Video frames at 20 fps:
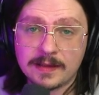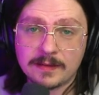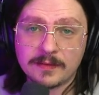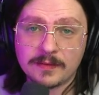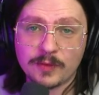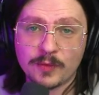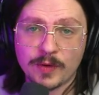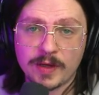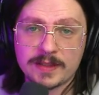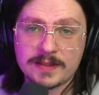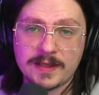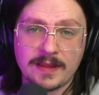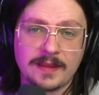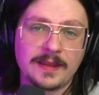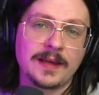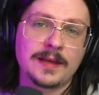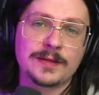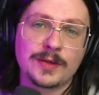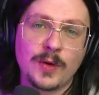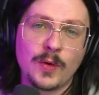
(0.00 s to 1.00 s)
grids and
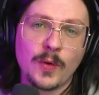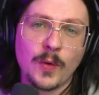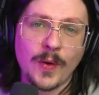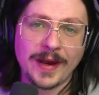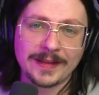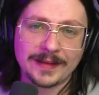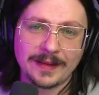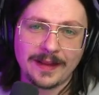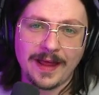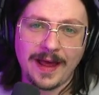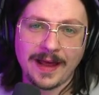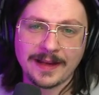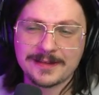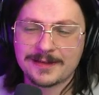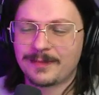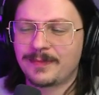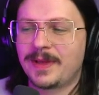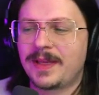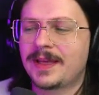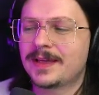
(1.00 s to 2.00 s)
things quite a lot
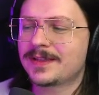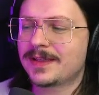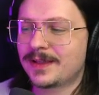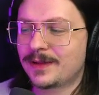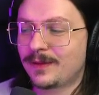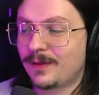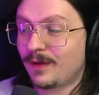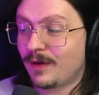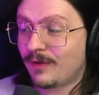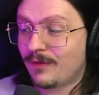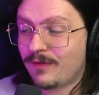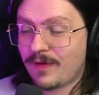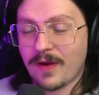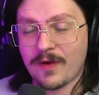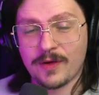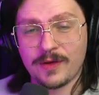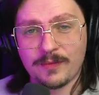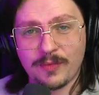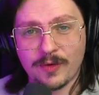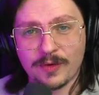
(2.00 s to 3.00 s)
because they're
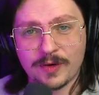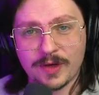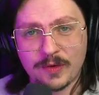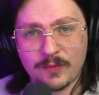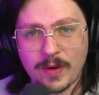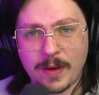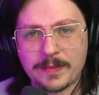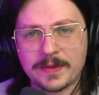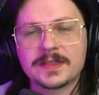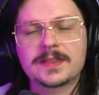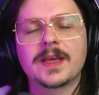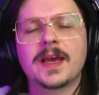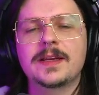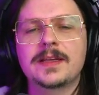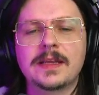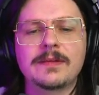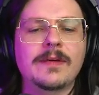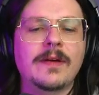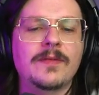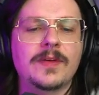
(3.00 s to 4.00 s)
very important in web design
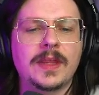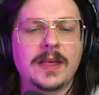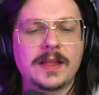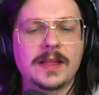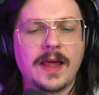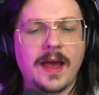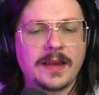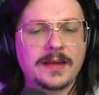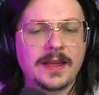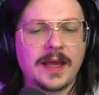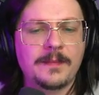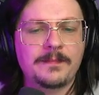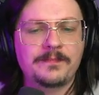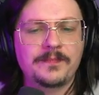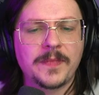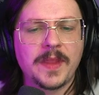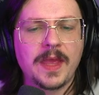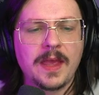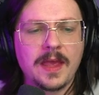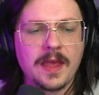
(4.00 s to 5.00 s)
to have everything lined up.